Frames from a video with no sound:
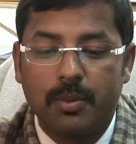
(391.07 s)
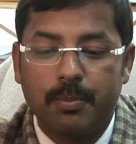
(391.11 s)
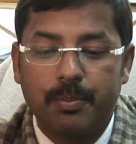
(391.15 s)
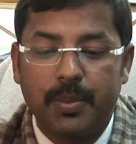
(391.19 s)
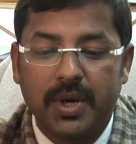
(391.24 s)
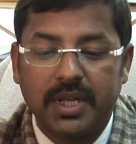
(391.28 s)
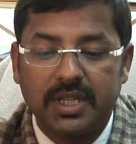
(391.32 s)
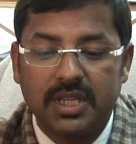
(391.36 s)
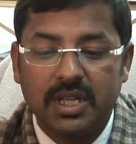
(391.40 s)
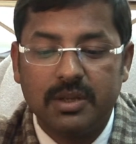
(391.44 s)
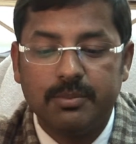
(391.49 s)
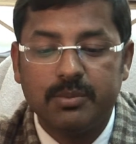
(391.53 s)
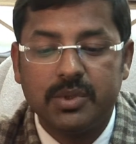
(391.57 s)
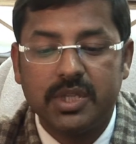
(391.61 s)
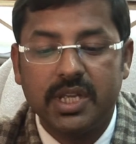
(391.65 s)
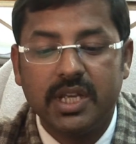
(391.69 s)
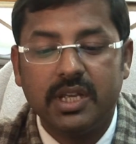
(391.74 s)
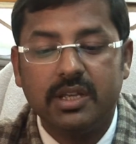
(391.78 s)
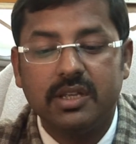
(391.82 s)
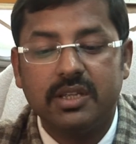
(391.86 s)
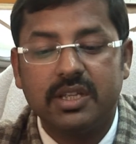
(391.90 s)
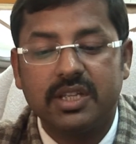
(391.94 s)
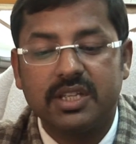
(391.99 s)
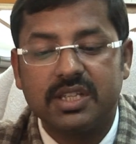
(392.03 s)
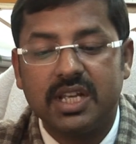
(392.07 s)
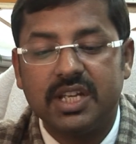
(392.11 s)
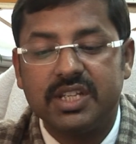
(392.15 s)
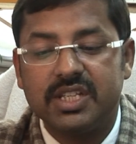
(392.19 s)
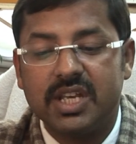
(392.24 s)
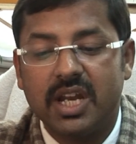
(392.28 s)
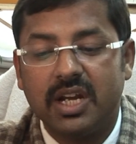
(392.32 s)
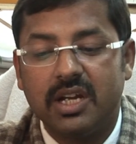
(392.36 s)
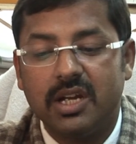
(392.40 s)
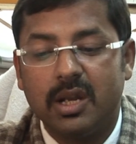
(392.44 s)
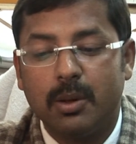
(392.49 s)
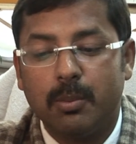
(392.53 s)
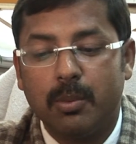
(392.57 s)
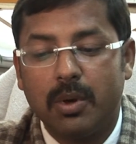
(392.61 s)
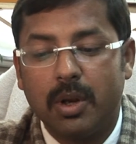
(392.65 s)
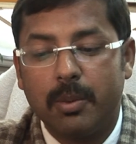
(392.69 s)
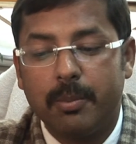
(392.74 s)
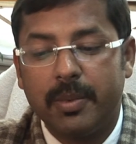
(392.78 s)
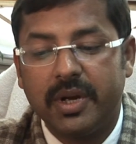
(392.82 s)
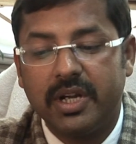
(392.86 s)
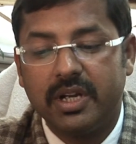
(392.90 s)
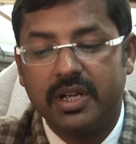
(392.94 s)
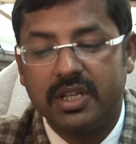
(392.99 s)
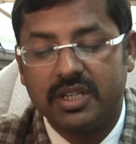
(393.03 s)
Padam Singh Research and
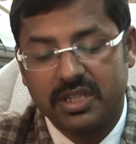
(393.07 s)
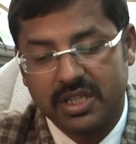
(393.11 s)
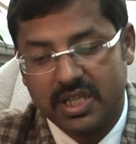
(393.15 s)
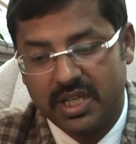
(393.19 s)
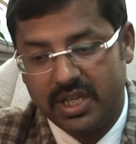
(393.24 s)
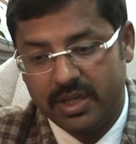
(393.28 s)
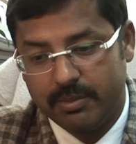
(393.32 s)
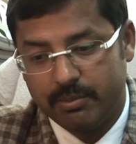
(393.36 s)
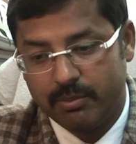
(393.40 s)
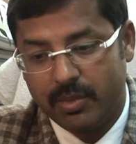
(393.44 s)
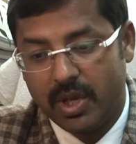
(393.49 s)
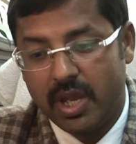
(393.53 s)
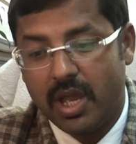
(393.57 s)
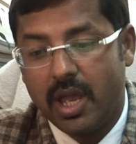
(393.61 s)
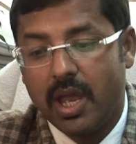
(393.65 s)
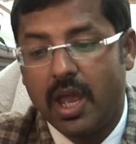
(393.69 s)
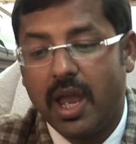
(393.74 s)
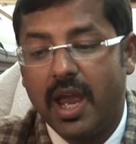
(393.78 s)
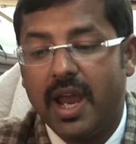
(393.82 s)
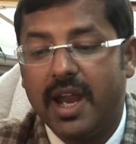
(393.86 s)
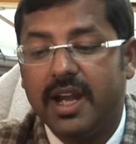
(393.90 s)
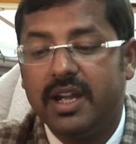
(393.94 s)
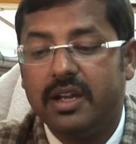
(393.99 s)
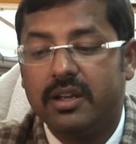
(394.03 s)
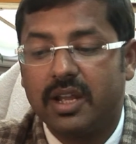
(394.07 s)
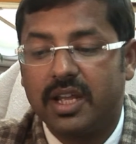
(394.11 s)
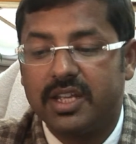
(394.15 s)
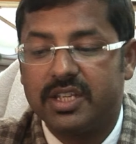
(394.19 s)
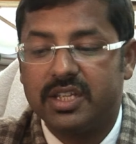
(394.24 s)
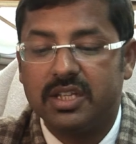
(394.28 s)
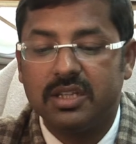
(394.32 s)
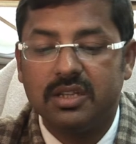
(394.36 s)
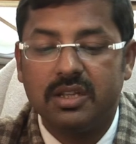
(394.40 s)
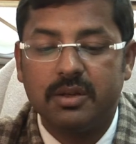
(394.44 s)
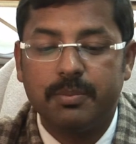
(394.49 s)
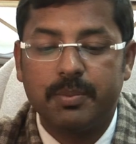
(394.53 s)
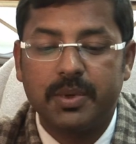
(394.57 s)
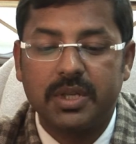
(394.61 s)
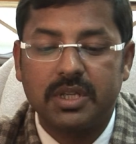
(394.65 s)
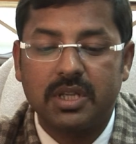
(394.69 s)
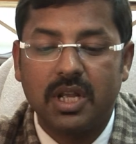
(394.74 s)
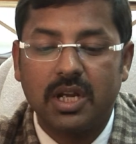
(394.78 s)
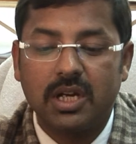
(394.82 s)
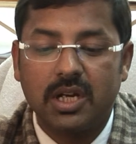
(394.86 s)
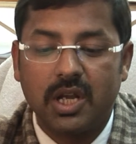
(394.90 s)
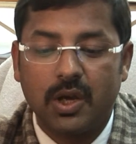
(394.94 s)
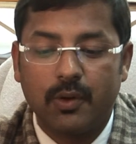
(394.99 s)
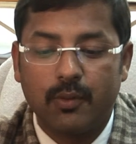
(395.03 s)
Development Scheme at Rajendra
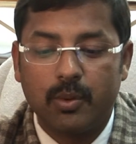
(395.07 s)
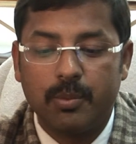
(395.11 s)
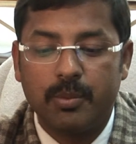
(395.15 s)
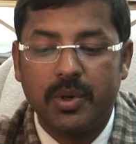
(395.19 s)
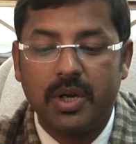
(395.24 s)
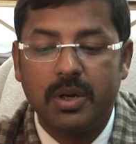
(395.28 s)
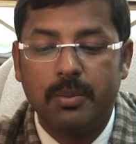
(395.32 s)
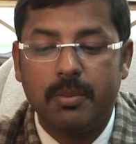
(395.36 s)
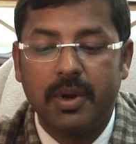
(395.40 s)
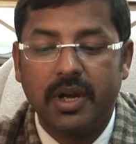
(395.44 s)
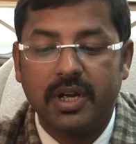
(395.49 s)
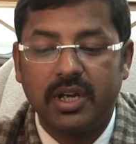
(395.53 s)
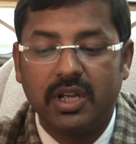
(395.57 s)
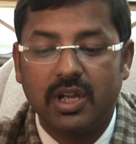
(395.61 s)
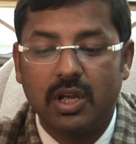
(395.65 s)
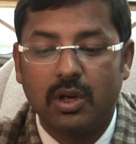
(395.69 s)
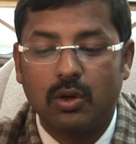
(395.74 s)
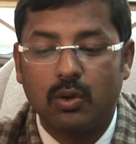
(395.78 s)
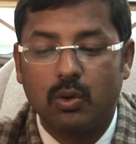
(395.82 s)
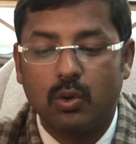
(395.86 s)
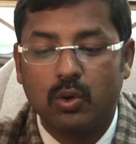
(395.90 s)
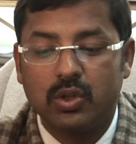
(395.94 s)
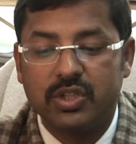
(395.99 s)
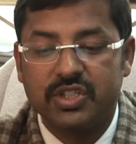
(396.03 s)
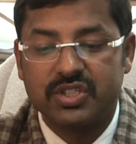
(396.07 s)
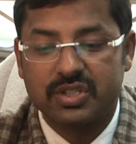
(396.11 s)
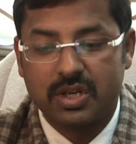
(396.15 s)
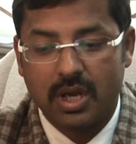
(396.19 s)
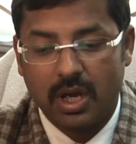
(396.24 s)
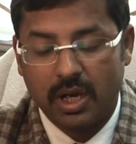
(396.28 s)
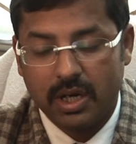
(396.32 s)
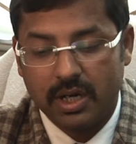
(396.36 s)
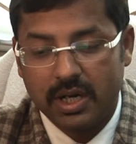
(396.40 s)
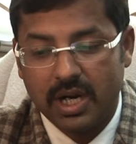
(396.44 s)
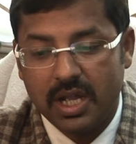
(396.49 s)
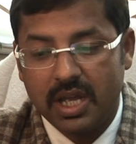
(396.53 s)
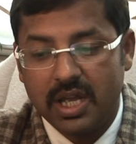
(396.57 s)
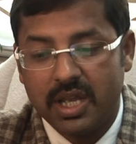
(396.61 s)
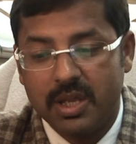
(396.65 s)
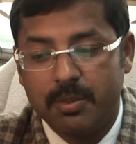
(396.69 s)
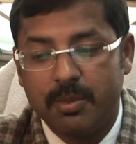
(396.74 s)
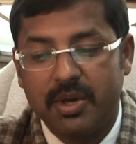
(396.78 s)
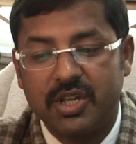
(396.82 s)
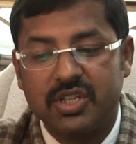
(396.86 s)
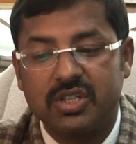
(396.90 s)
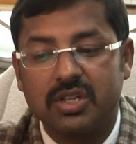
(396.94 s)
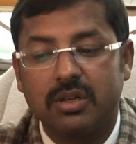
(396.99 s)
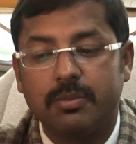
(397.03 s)
Prasad Government Medical College, Kangra,
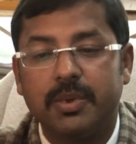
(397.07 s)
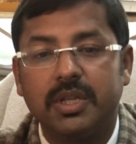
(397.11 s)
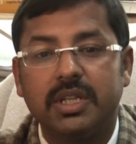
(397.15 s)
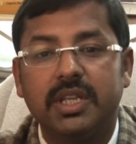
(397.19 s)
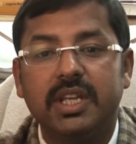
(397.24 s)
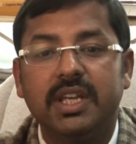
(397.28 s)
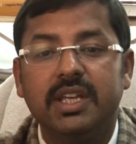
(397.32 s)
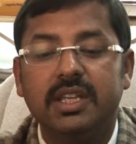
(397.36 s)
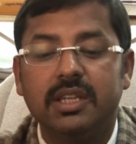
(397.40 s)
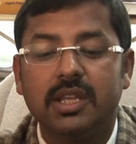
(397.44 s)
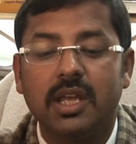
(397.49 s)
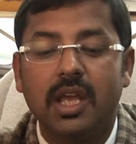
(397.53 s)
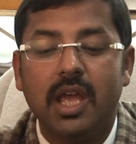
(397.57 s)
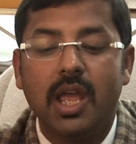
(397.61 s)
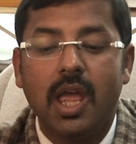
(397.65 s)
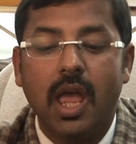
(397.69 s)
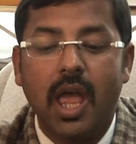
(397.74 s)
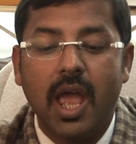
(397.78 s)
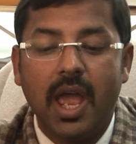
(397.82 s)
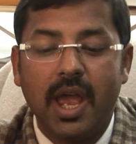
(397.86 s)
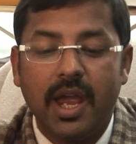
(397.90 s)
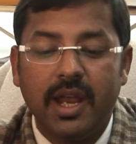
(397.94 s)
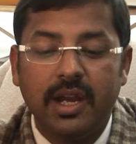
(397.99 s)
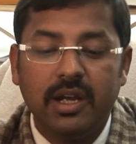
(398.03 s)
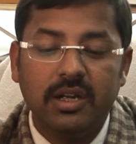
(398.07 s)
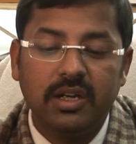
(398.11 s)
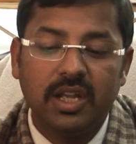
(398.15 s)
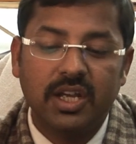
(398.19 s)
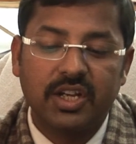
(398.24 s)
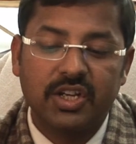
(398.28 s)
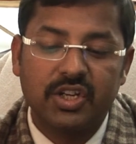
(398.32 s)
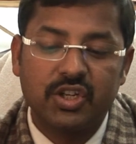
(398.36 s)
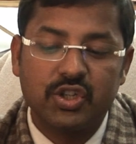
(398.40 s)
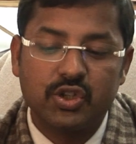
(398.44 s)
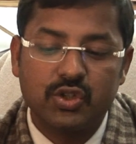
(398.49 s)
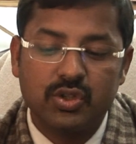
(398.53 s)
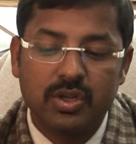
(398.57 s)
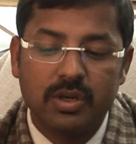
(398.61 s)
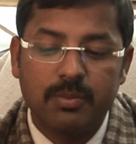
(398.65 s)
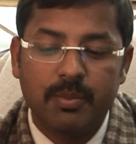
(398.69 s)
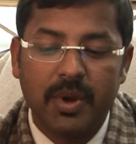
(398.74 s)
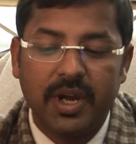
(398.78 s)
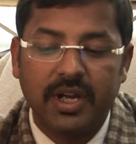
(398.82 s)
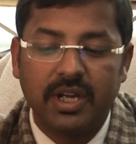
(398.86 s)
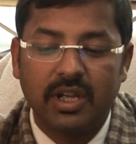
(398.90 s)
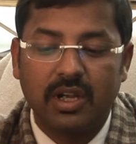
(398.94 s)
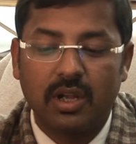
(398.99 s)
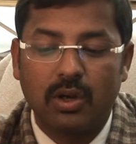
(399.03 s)
Himachal Pradesh and the Christian
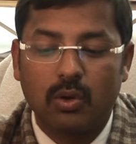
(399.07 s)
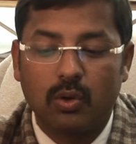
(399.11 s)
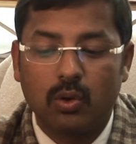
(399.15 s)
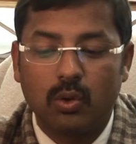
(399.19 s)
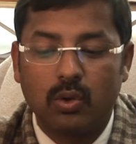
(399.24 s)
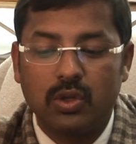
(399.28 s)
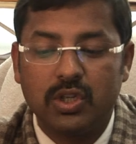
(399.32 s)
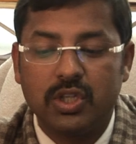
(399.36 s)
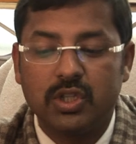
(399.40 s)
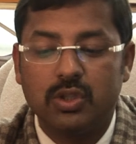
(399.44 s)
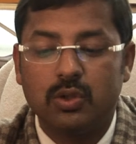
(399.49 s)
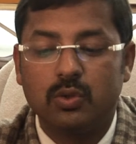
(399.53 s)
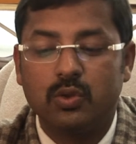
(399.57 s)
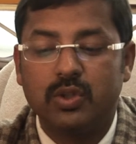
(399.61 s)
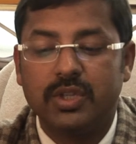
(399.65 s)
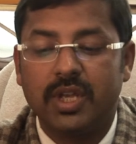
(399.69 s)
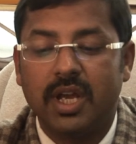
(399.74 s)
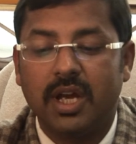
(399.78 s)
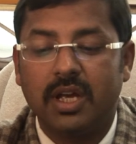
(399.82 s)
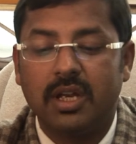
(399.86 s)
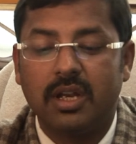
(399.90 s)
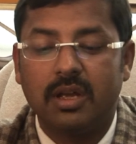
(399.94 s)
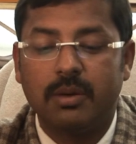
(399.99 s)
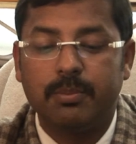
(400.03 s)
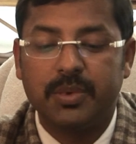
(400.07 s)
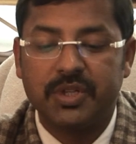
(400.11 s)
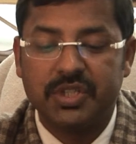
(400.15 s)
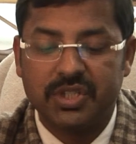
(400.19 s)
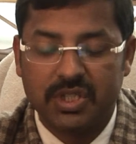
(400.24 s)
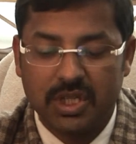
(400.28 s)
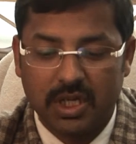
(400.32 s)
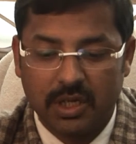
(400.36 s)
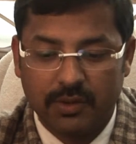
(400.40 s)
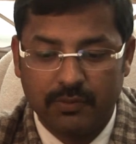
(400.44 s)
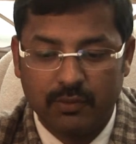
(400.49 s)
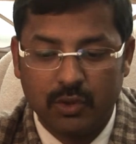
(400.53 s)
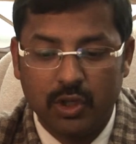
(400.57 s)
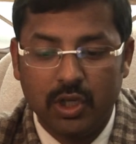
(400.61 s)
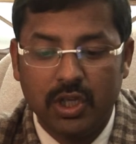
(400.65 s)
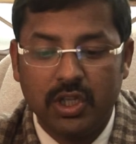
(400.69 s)
Medical College, Ludhiana, Punjab.